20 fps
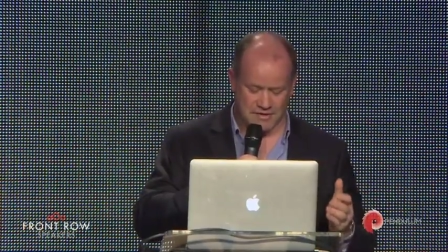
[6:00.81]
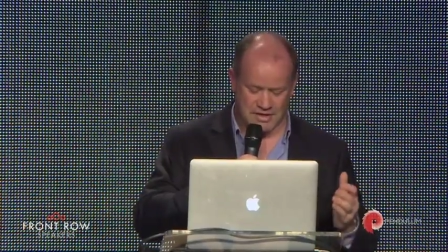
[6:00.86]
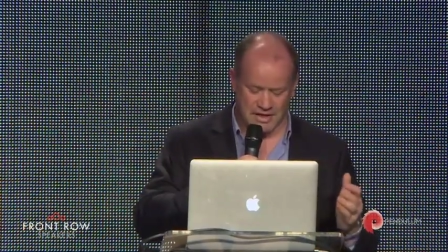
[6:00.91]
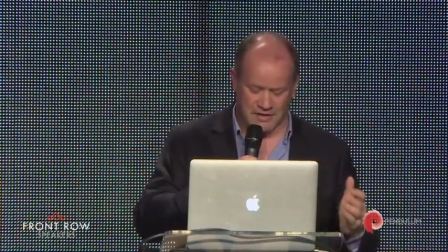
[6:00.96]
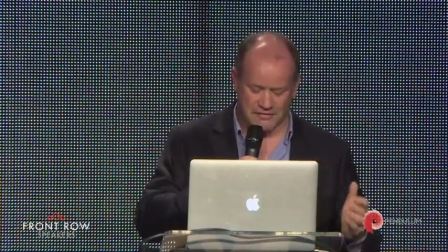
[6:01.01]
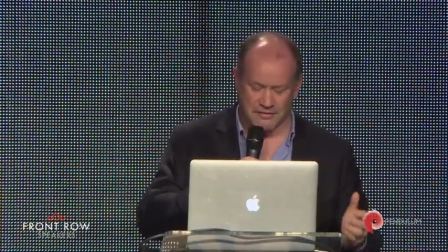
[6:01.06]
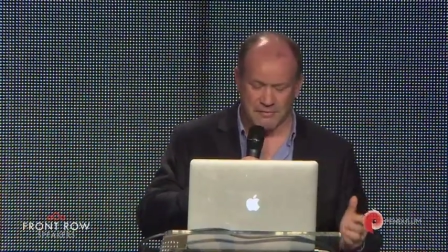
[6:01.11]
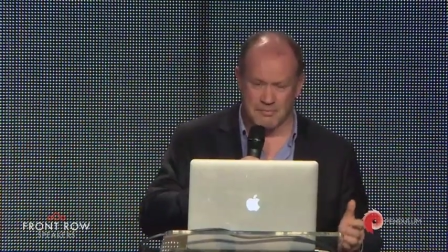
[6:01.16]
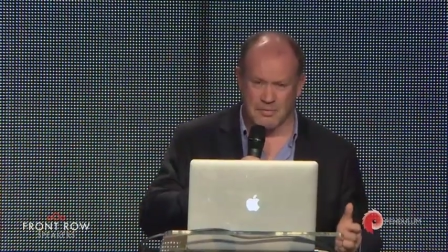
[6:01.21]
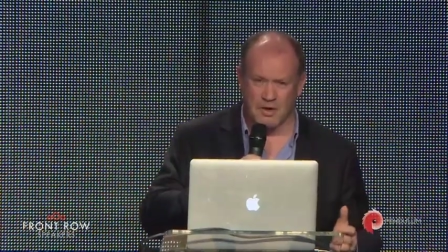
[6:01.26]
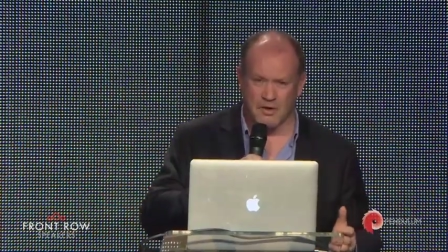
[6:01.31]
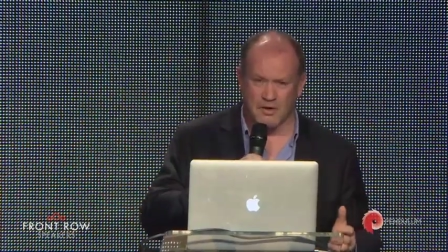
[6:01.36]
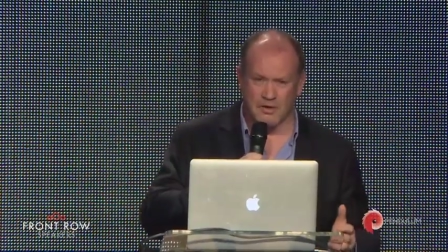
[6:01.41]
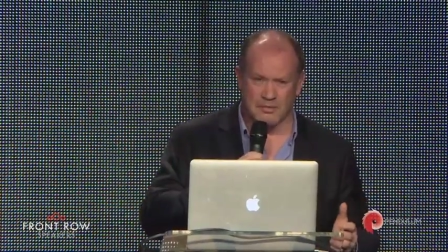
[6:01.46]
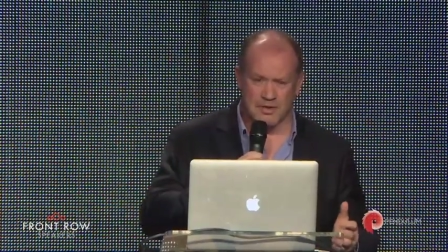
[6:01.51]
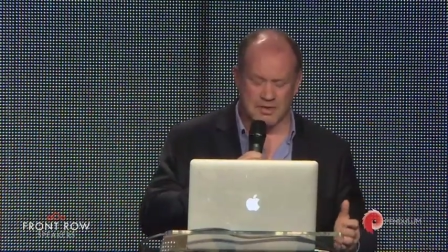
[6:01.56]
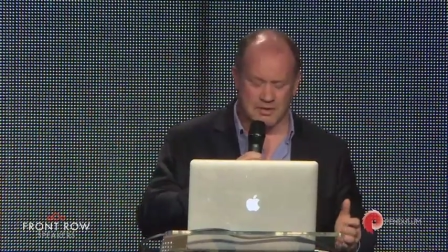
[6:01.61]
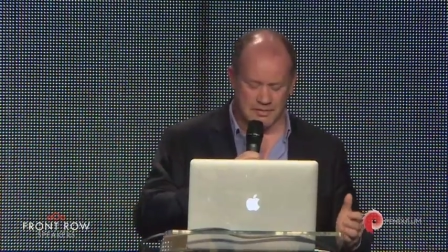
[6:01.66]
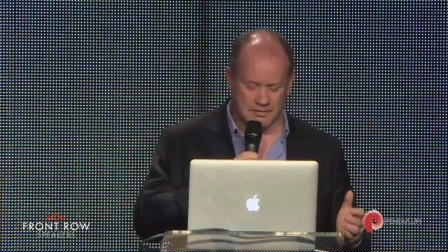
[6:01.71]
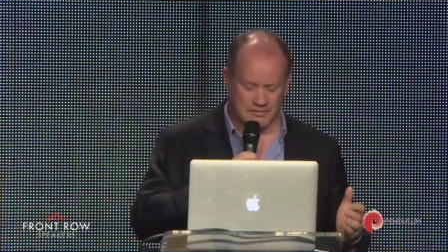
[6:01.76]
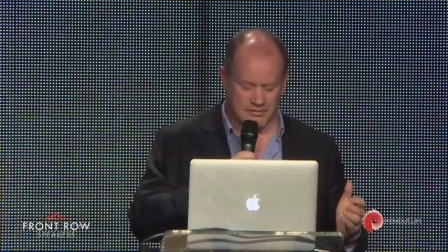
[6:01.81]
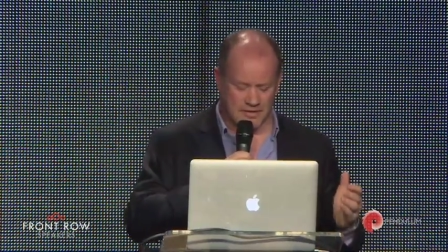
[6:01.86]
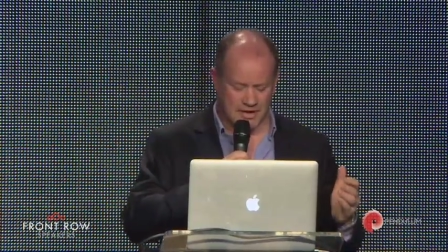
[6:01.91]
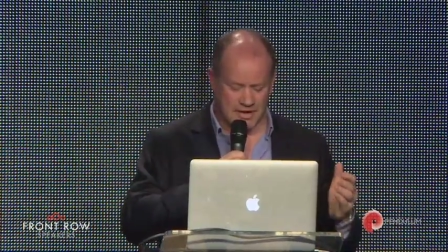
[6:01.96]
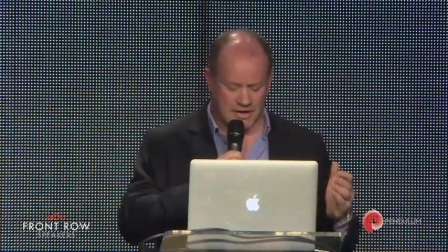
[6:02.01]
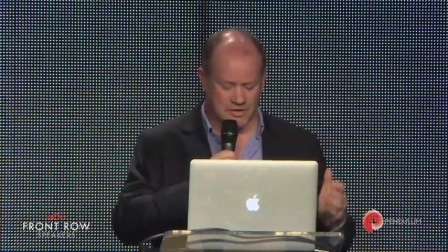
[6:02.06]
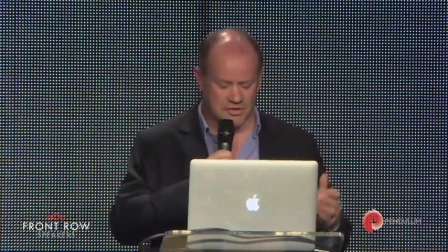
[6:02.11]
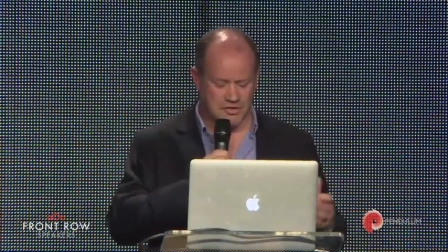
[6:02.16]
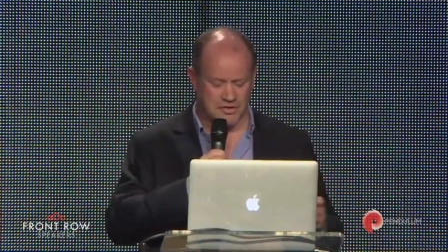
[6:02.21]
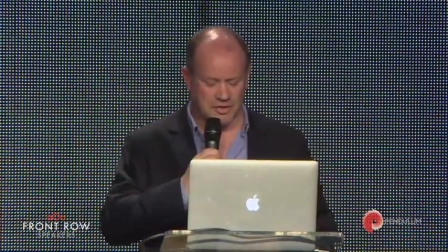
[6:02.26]
self empowerment,
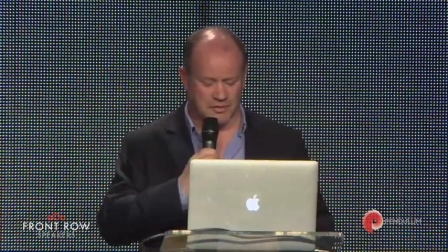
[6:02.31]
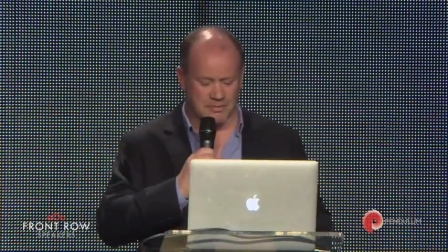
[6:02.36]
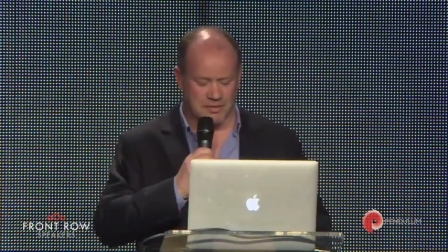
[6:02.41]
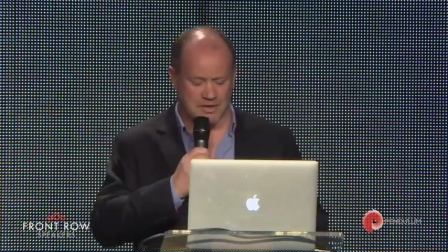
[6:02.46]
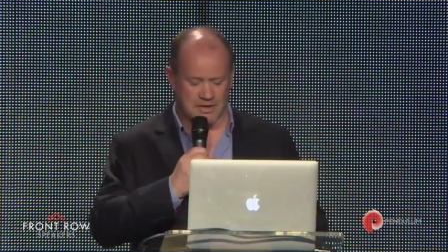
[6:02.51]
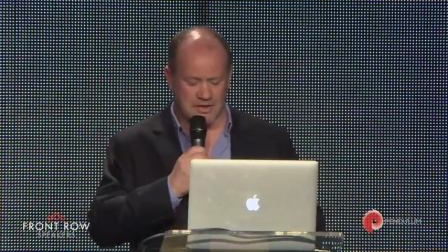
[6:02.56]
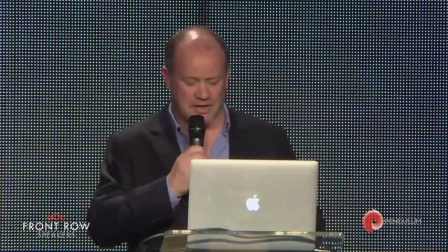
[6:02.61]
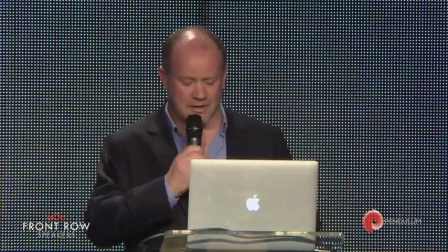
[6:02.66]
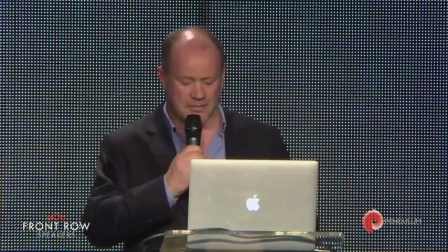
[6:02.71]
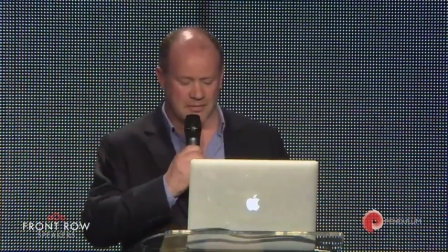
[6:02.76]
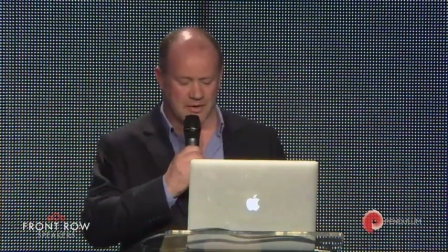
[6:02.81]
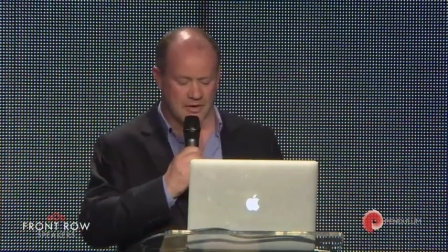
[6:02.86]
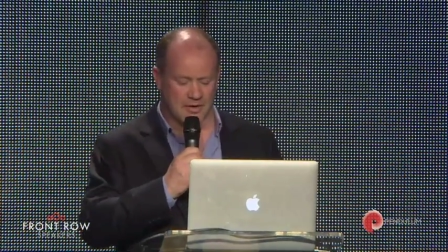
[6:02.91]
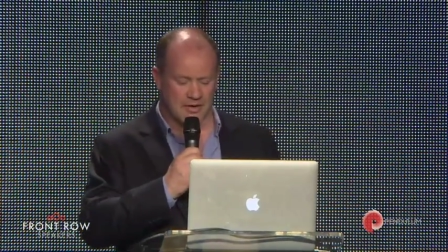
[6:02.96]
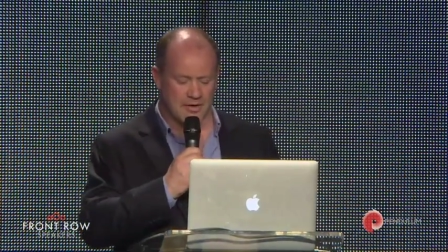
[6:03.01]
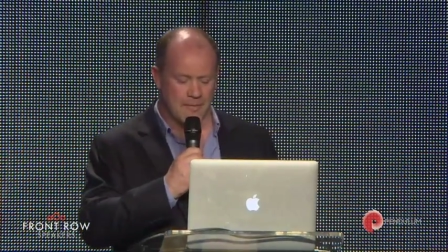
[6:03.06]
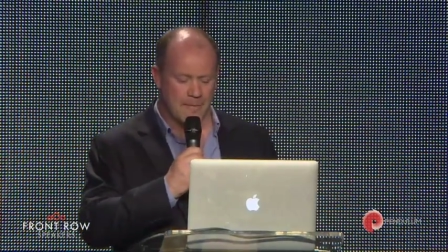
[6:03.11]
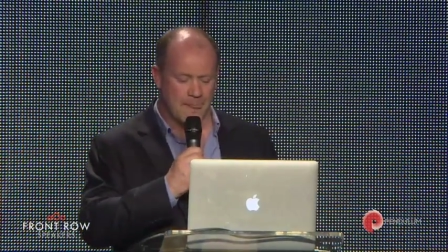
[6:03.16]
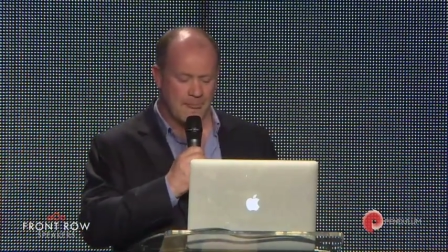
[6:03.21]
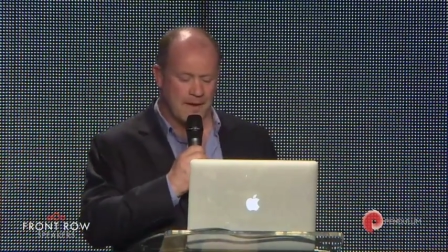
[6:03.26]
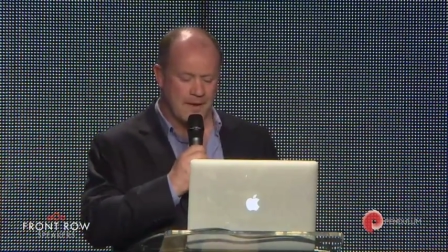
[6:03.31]
leadership and teamwork,